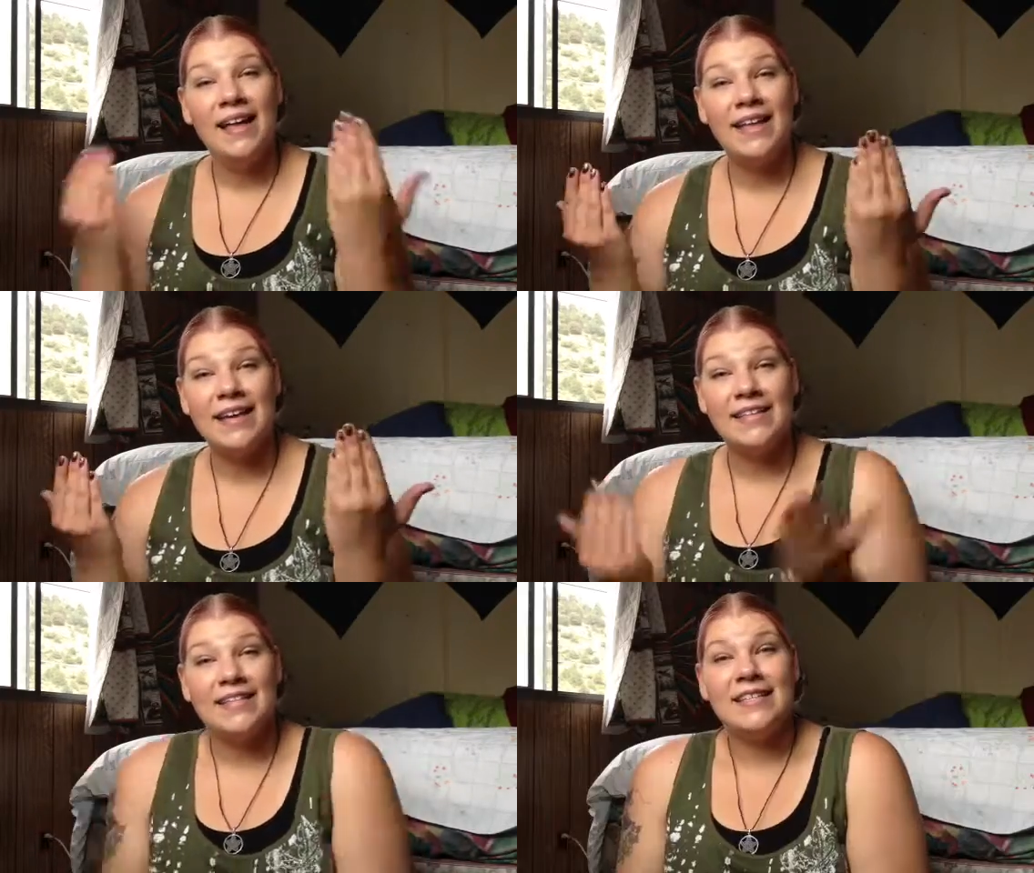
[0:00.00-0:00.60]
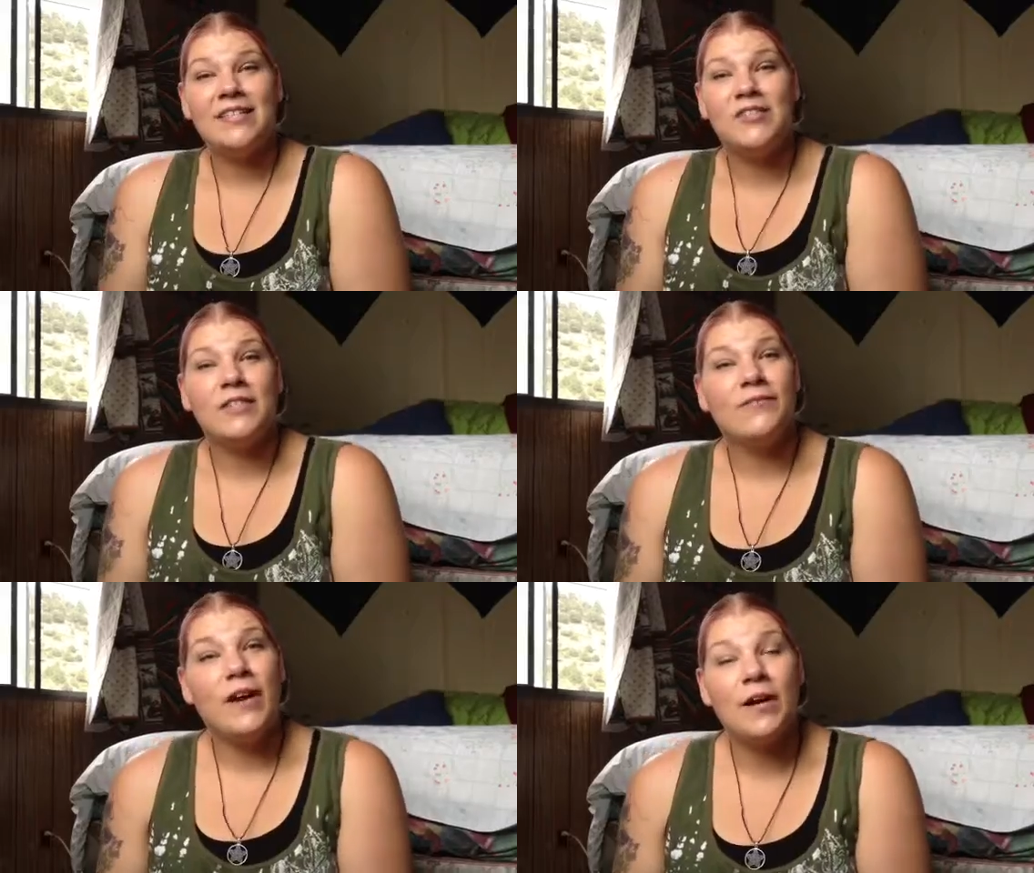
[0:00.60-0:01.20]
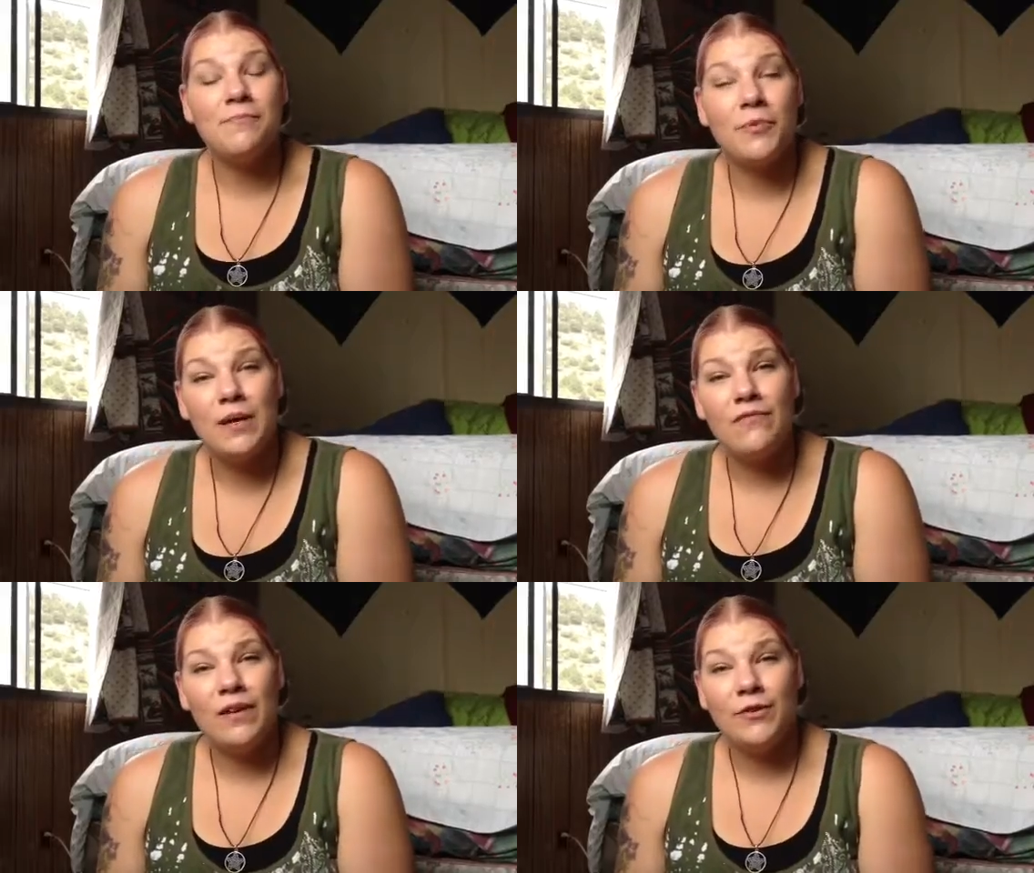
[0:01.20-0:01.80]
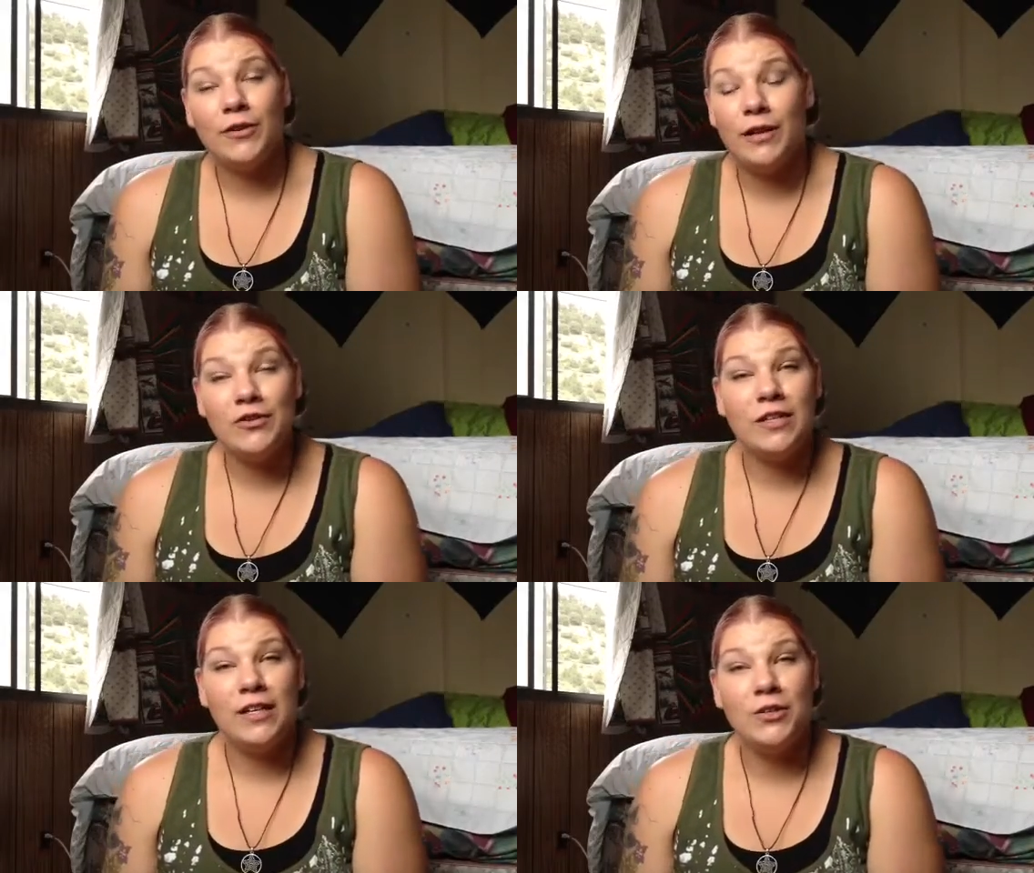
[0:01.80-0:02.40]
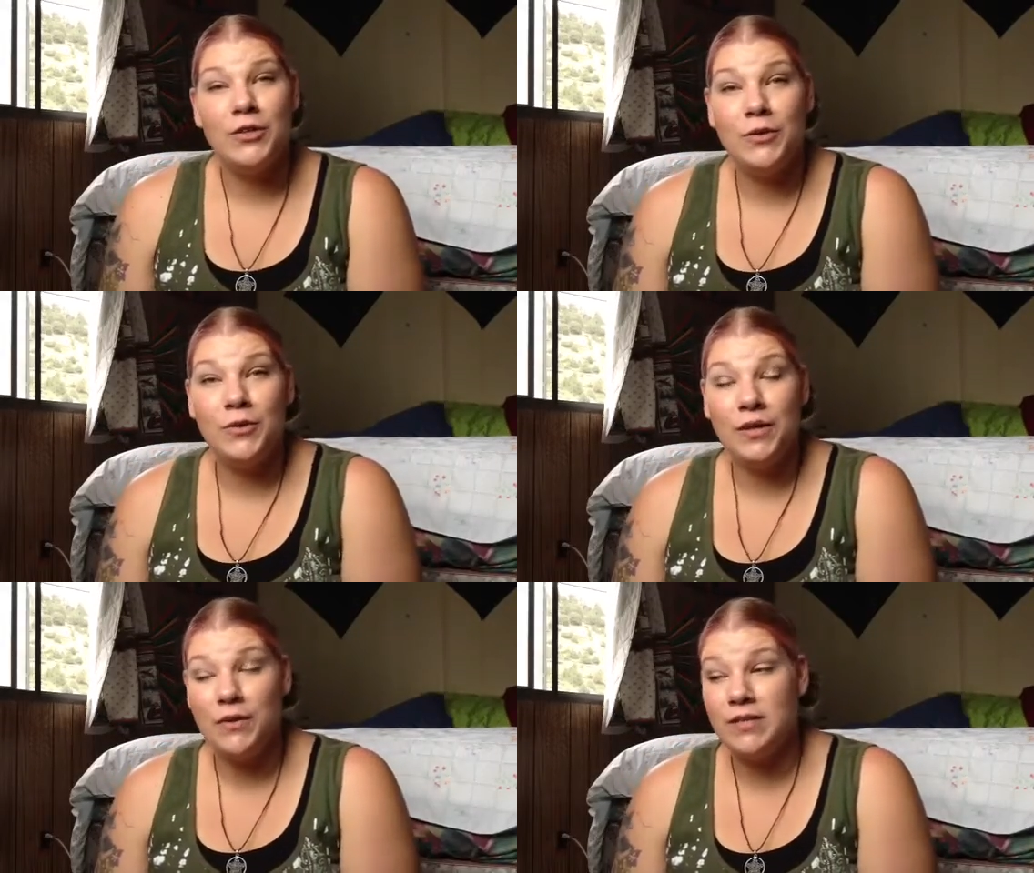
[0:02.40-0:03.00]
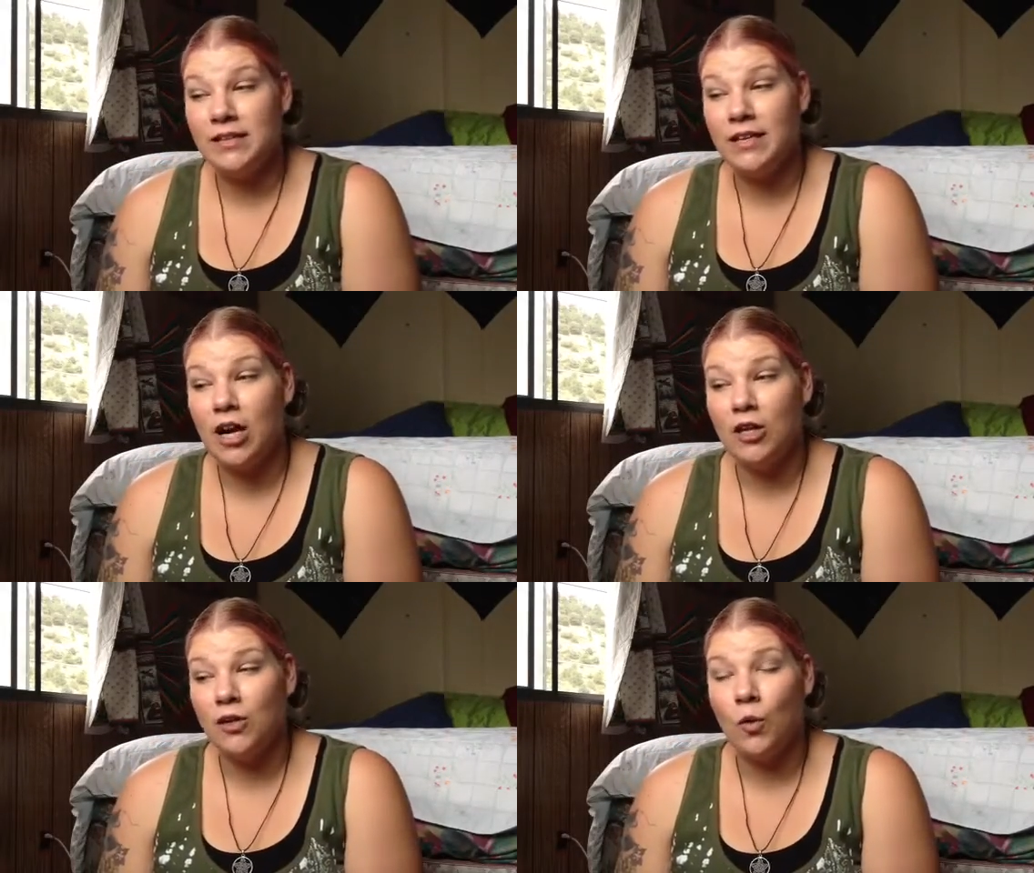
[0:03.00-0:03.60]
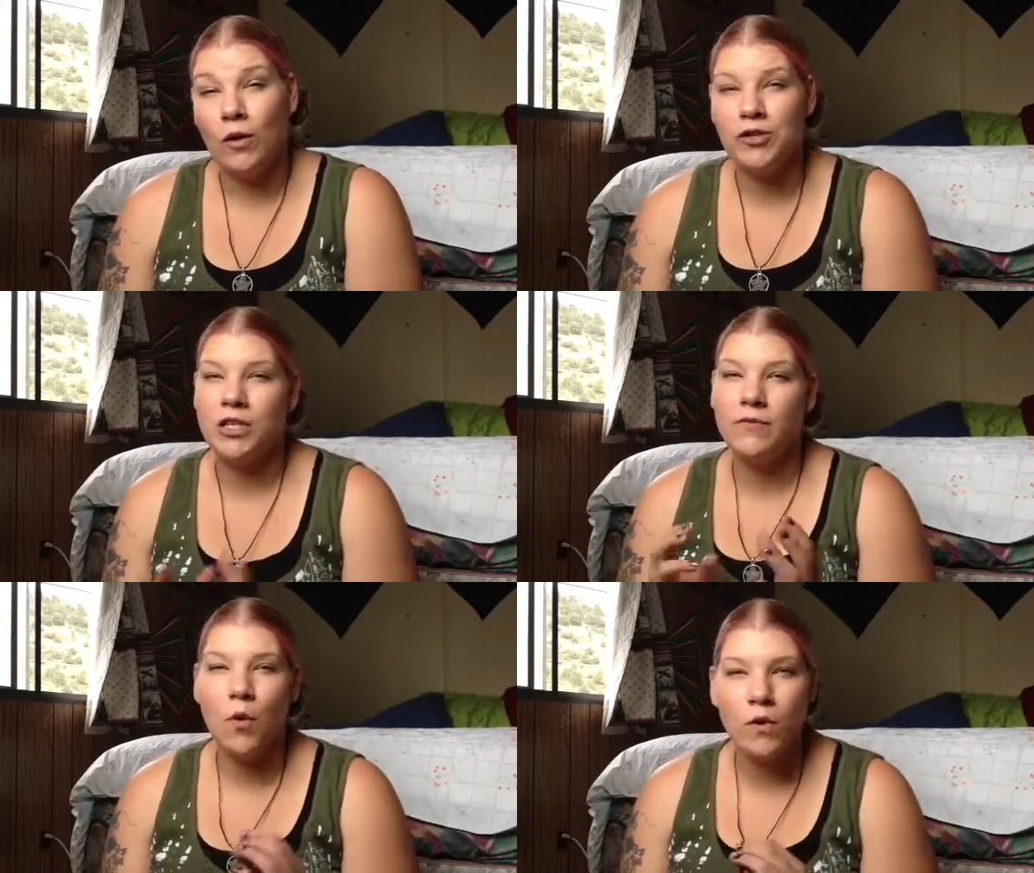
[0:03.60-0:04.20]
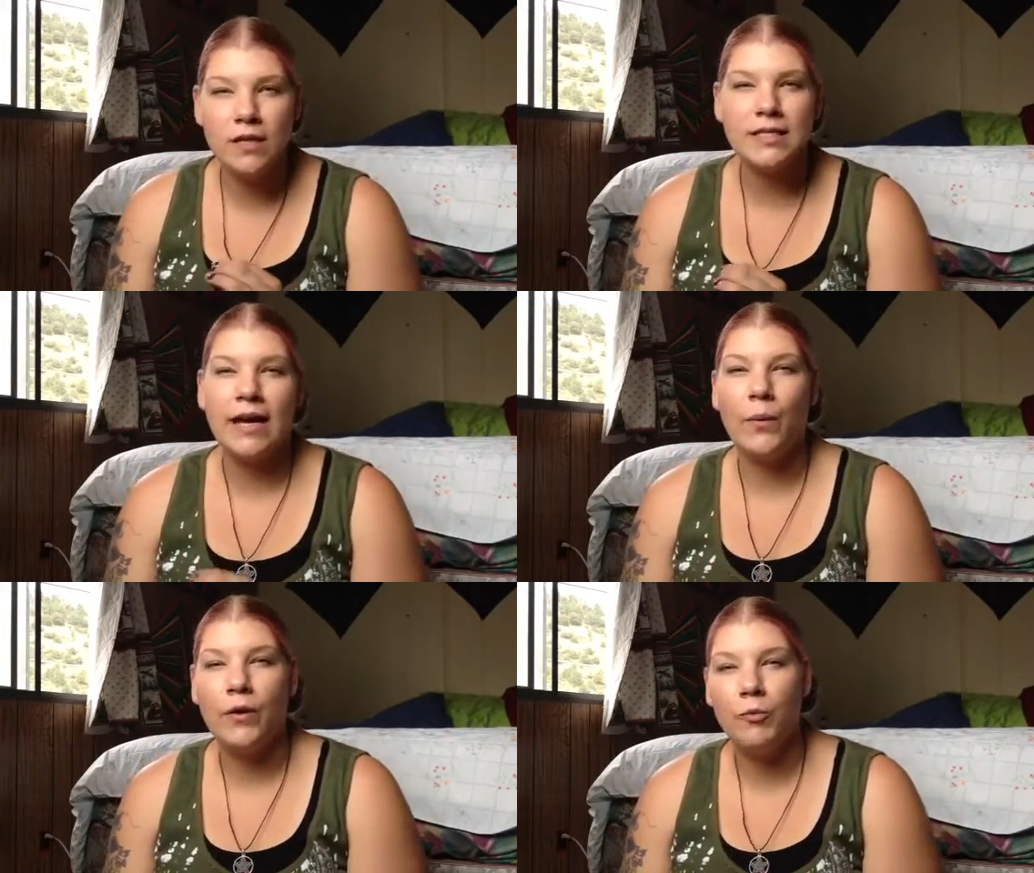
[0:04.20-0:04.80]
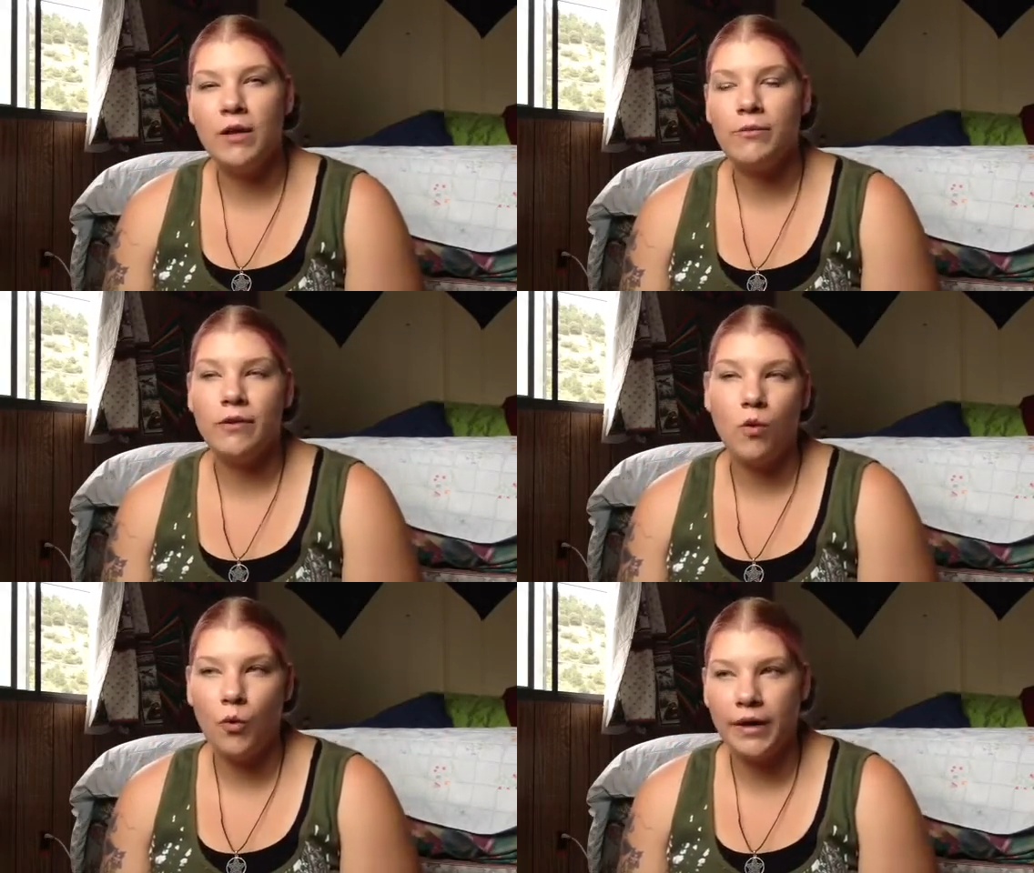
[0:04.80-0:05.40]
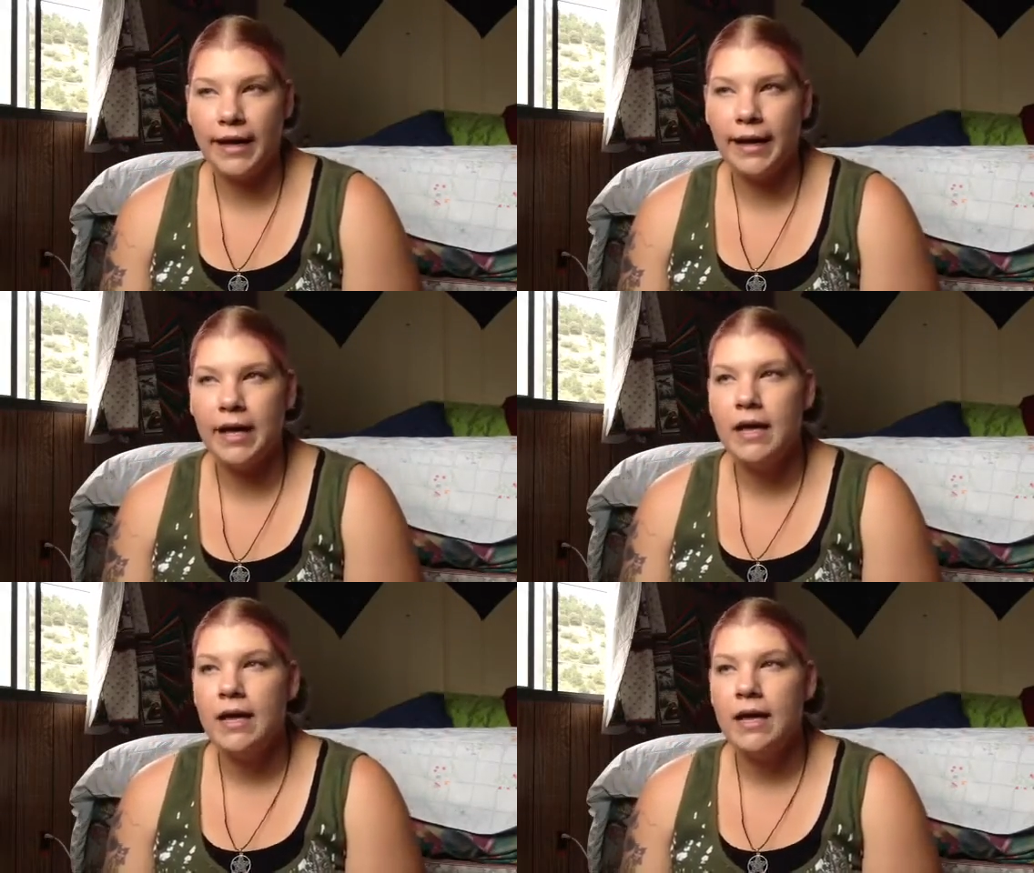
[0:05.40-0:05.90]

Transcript: yes, this is just a very brief introduction into using the color orange. And of course, I will be recording